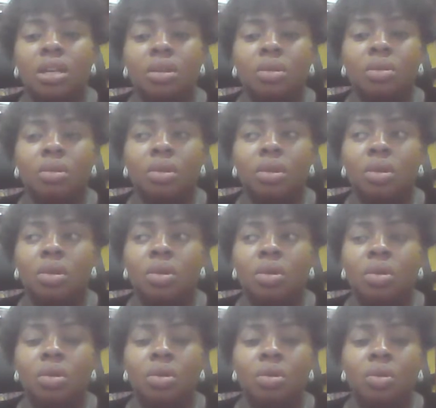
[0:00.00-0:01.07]
know,
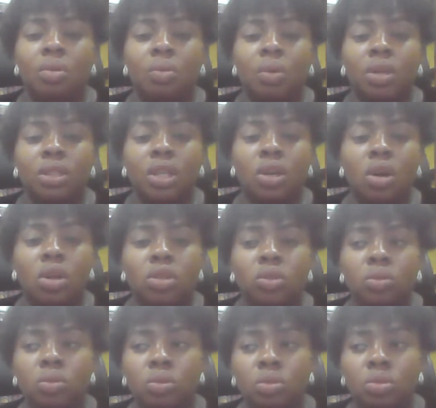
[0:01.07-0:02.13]
what the
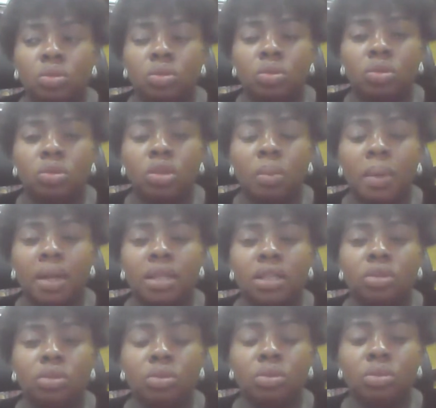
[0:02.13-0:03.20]
court will
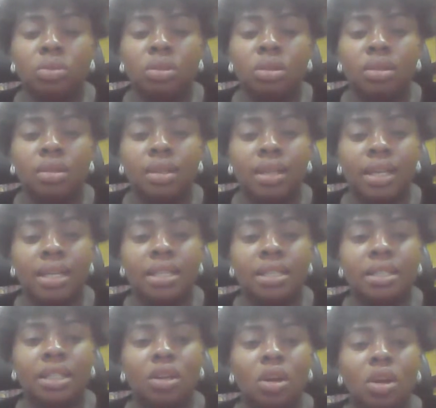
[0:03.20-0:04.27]
normally do
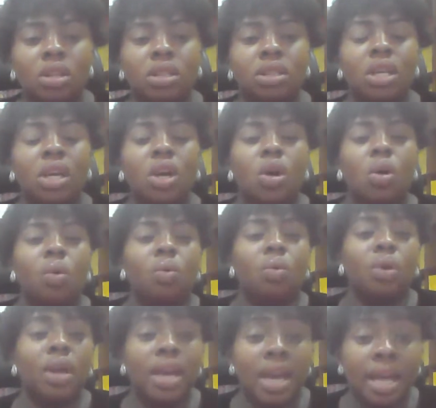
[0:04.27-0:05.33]
is the court
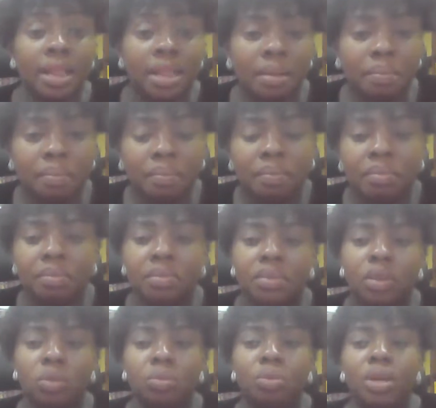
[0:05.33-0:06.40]
will hear them,
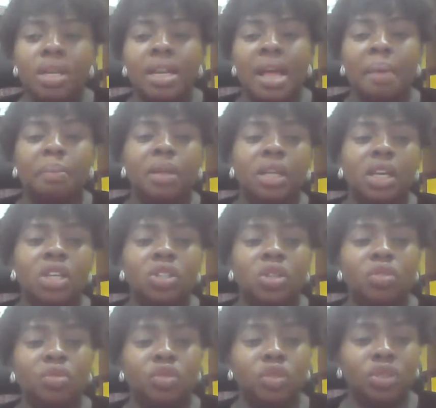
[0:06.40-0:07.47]
they'll bring the
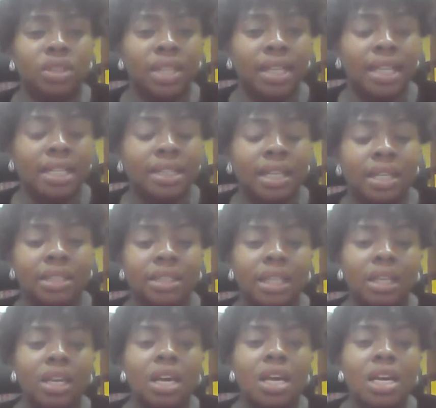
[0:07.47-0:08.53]
application to set aside
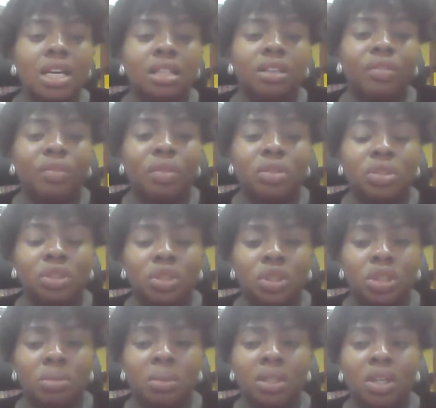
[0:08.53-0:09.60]
the default
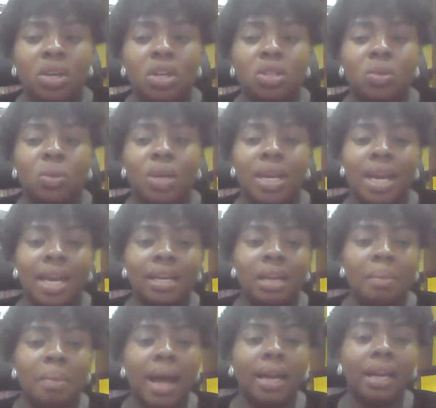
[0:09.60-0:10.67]
judgment. The court will hear
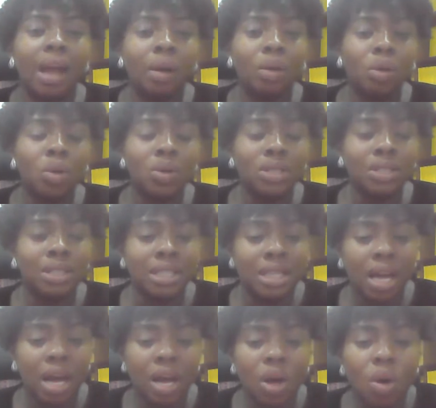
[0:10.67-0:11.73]
them and now
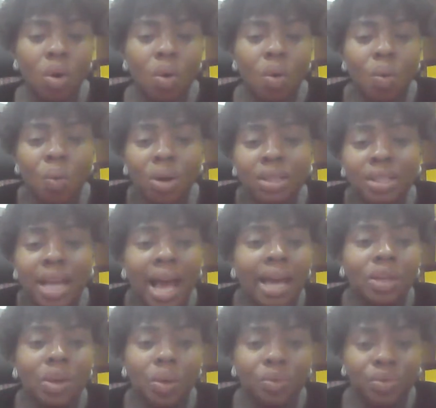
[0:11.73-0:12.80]
consider, what are
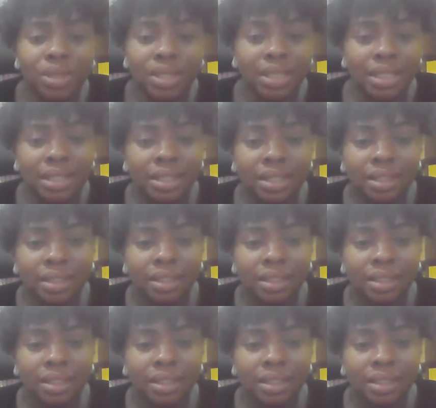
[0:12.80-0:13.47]
your reasons?